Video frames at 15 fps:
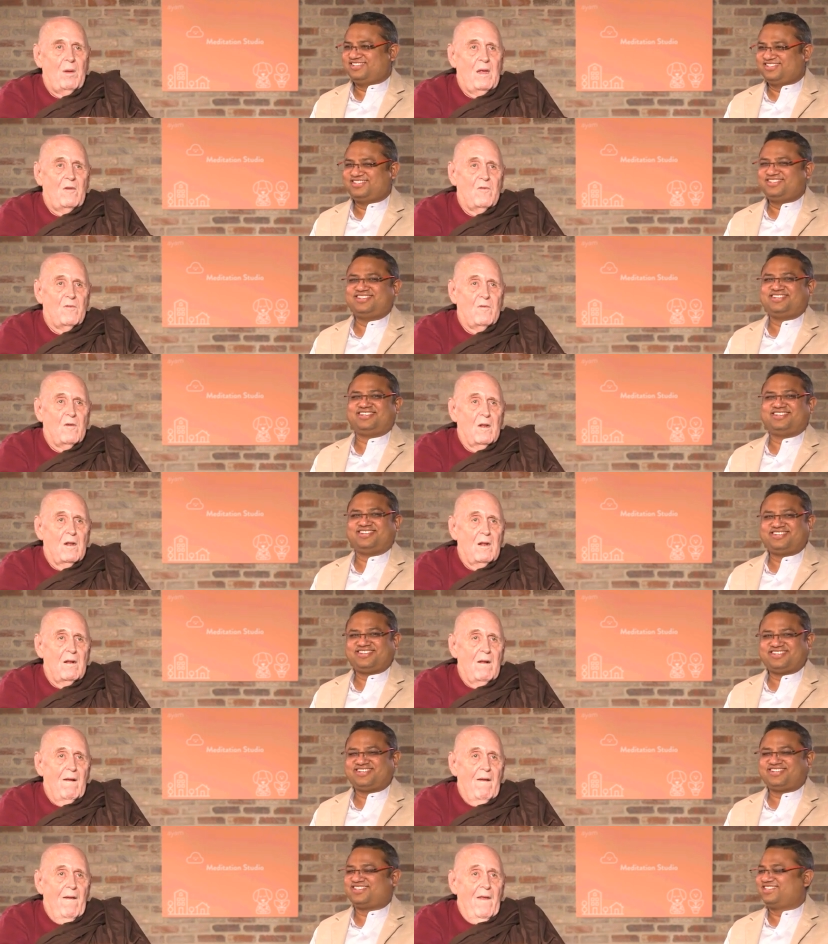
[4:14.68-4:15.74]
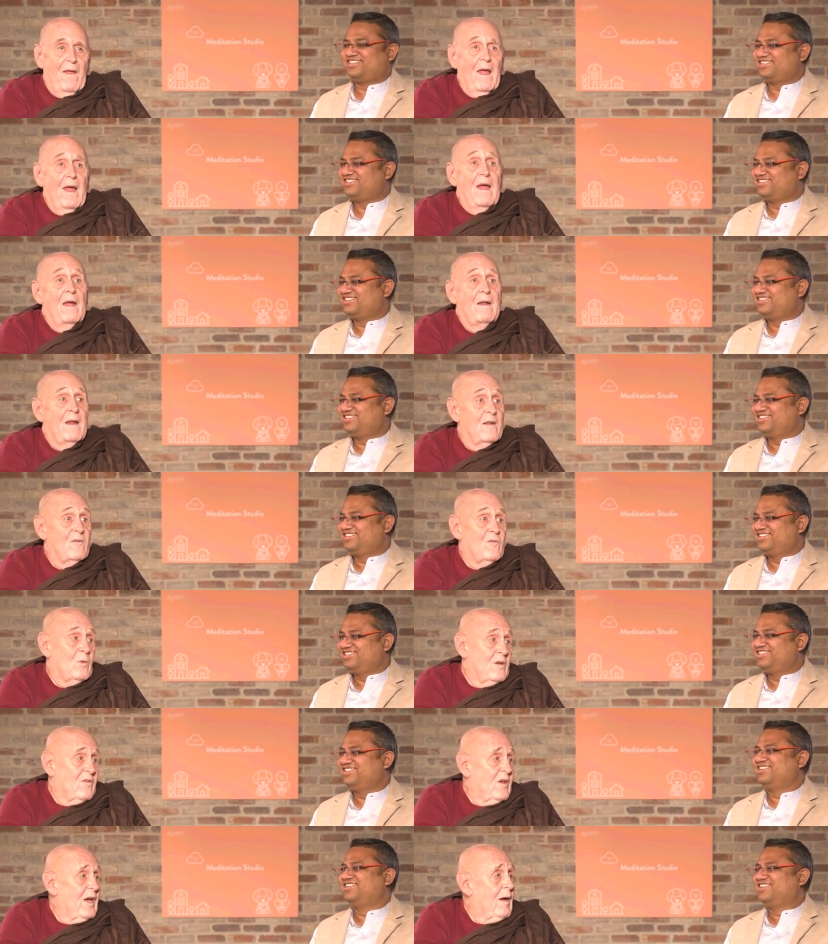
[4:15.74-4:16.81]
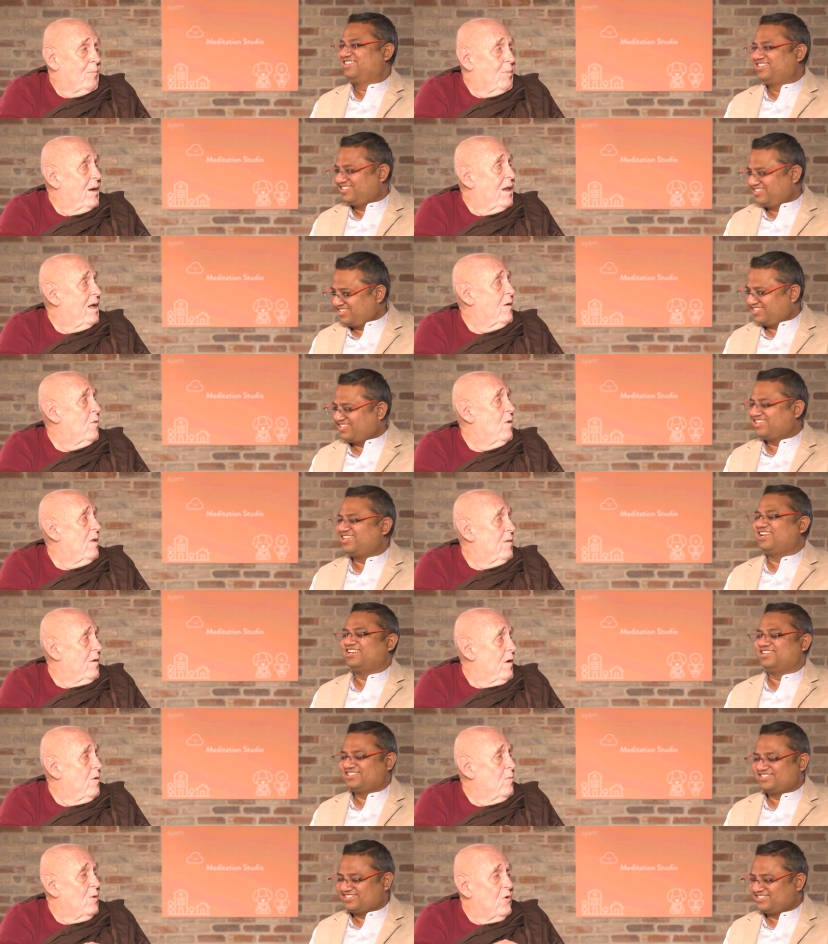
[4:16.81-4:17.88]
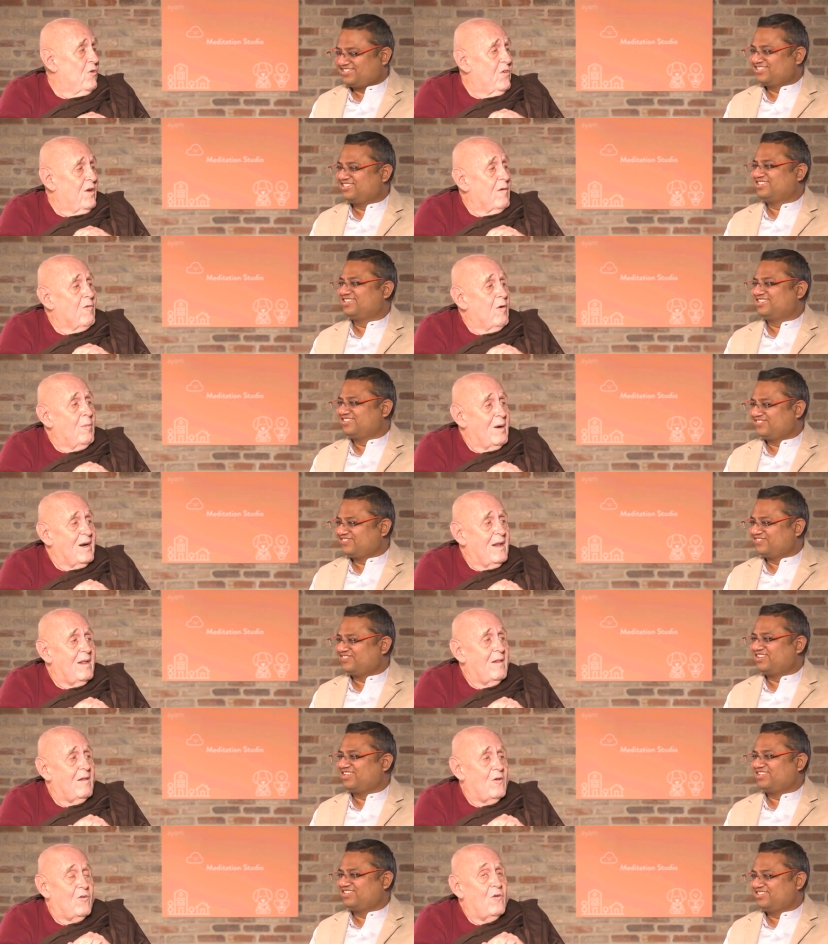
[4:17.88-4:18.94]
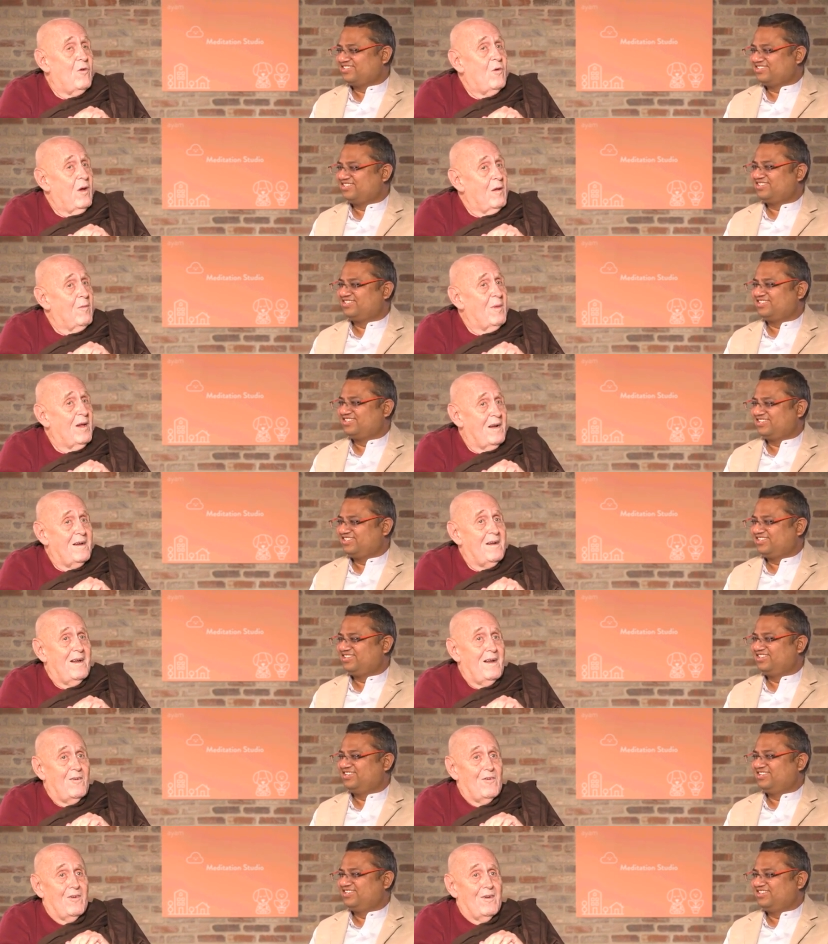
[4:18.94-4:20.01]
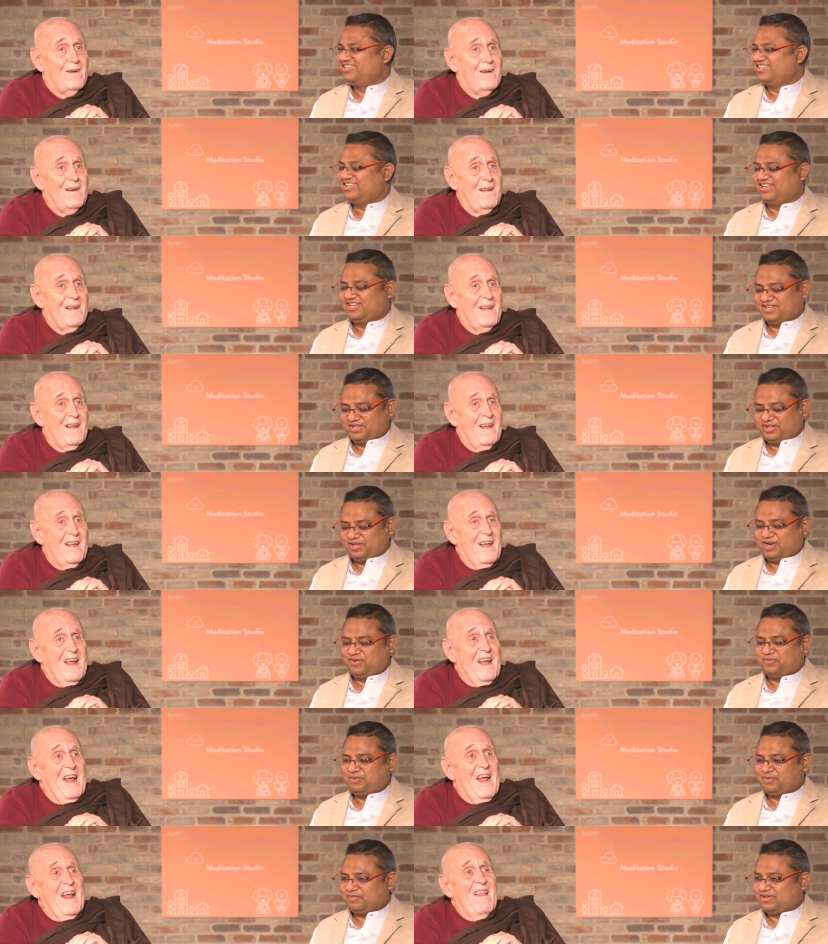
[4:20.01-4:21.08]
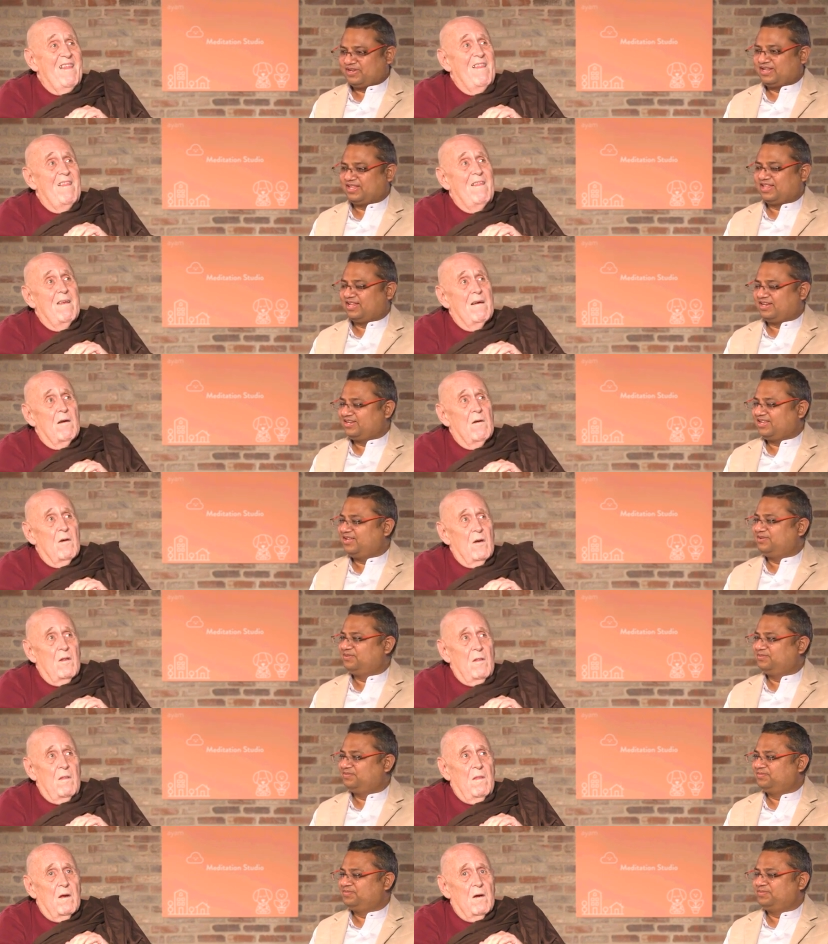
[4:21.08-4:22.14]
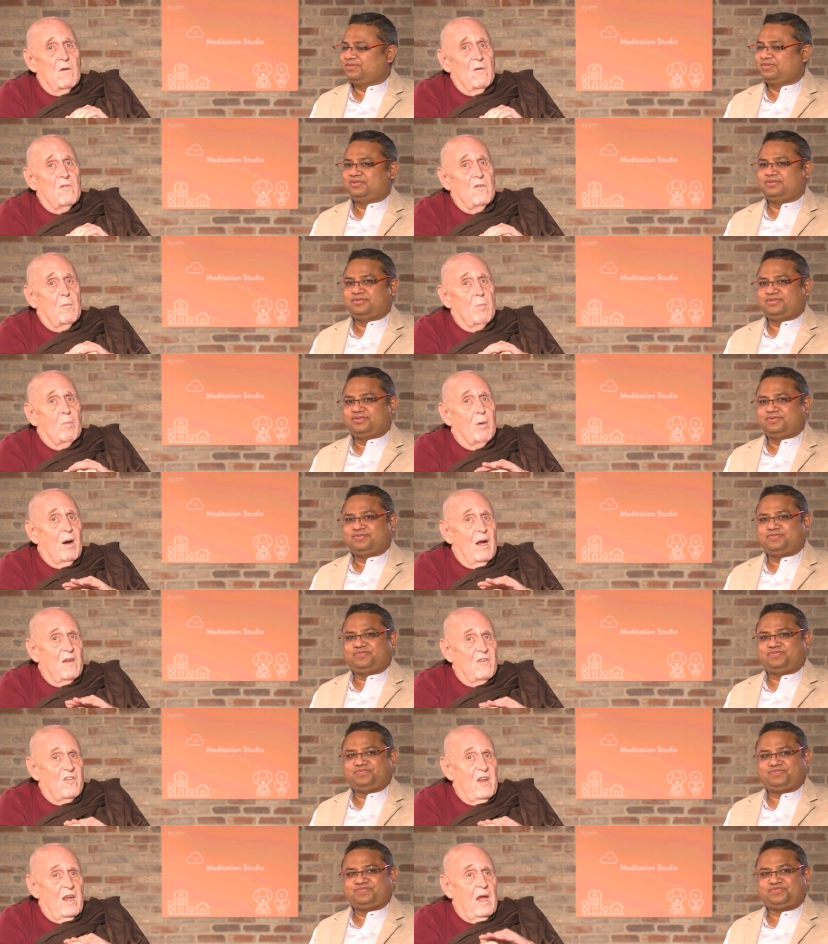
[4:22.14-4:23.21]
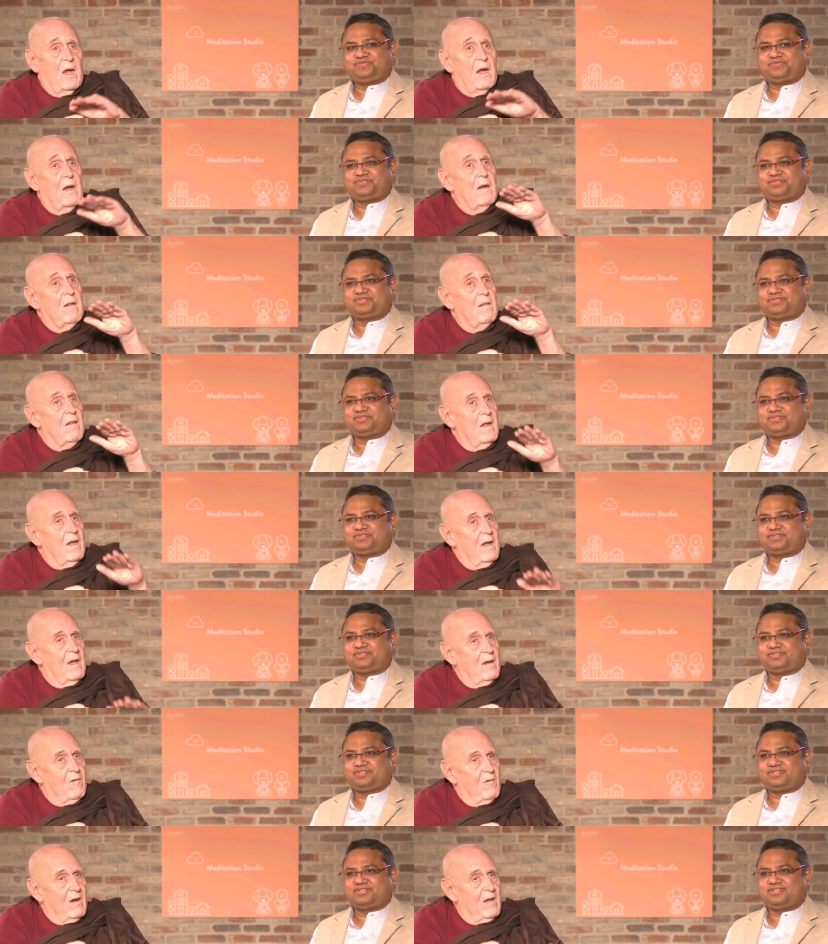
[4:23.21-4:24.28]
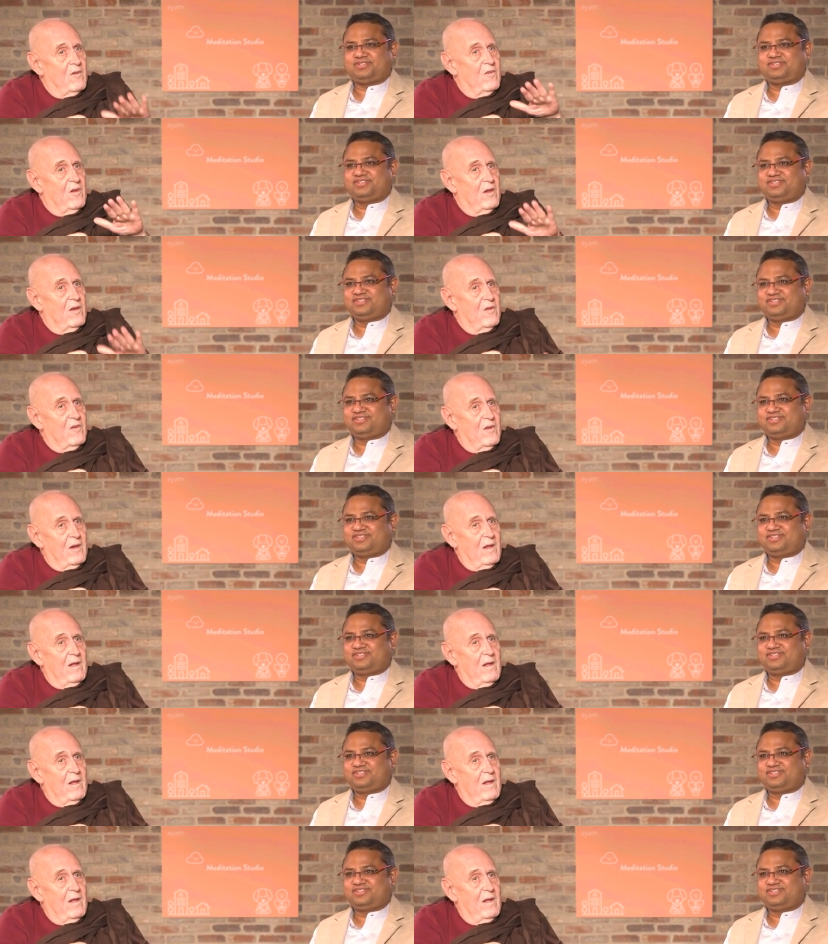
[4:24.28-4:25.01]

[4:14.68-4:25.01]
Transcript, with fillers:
Speaker 1: peaceful. And that's what's happening with yeah. almost everybody right. that's doing meditation.
Speaker 2: Yeah, a lot of people like that. They're
Speaker 1: they're suppressing the hindrances